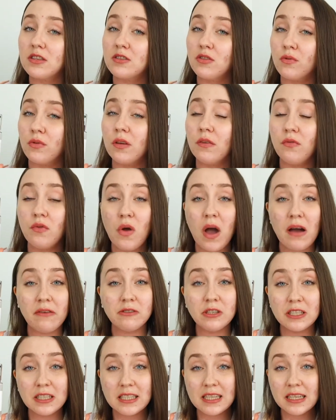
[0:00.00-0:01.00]
So if you
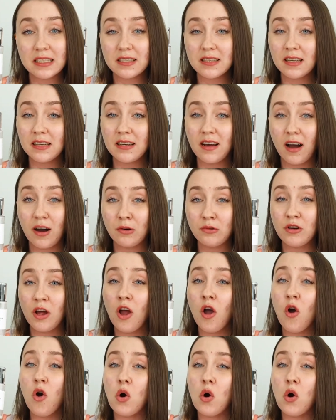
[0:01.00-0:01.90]
haven't tested out